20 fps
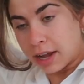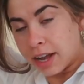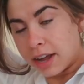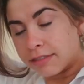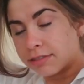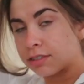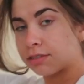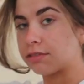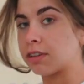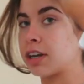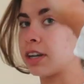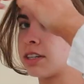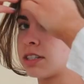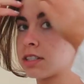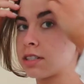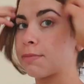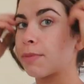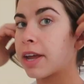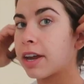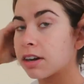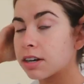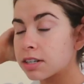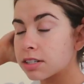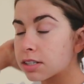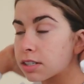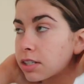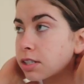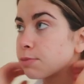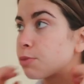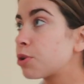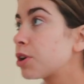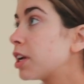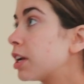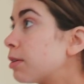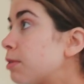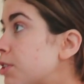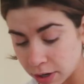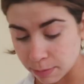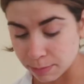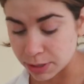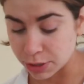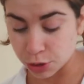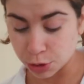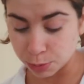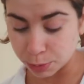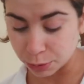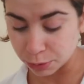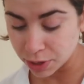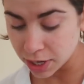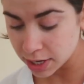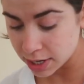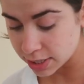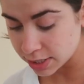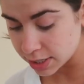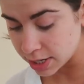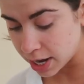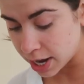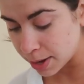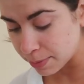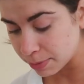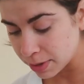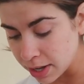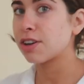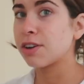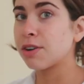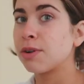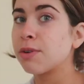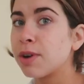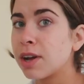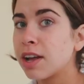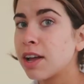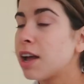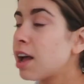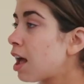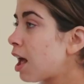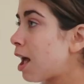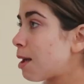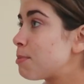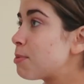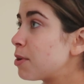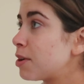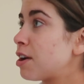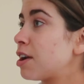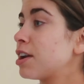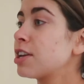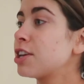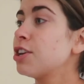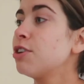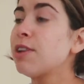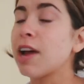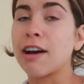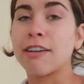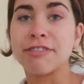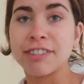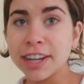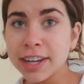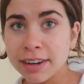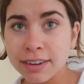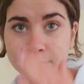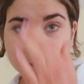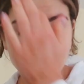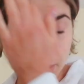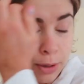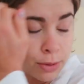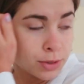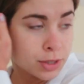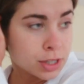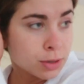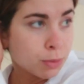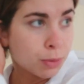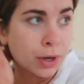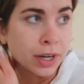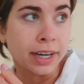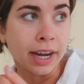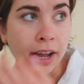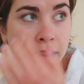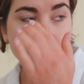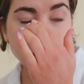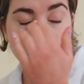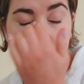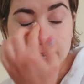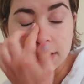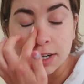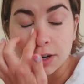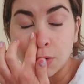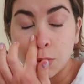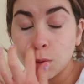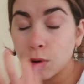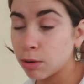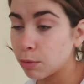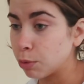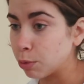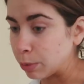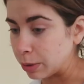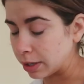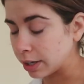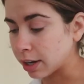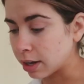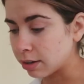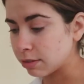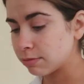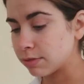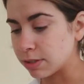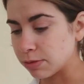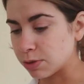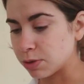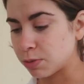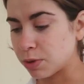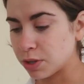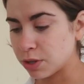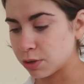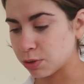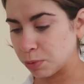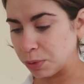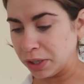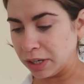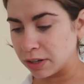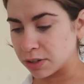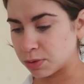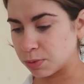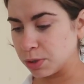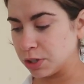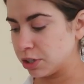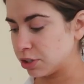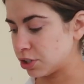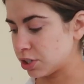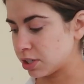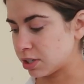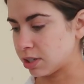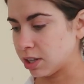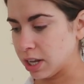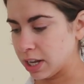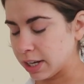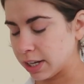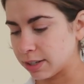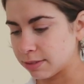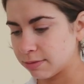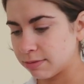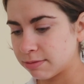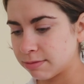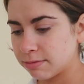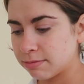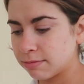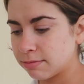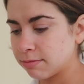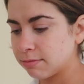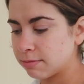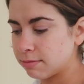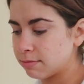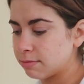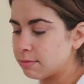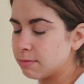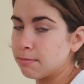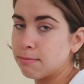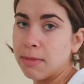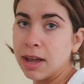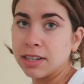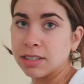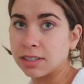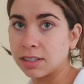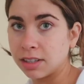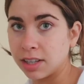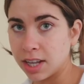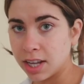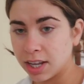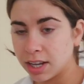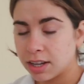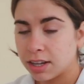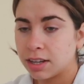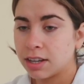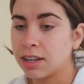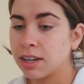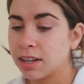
I have to run some errands this morning. It's gonna be super rainy today. So I put on a cute outfit post workout. I did a horrible workout. It was one of those workouts where you're just like mentally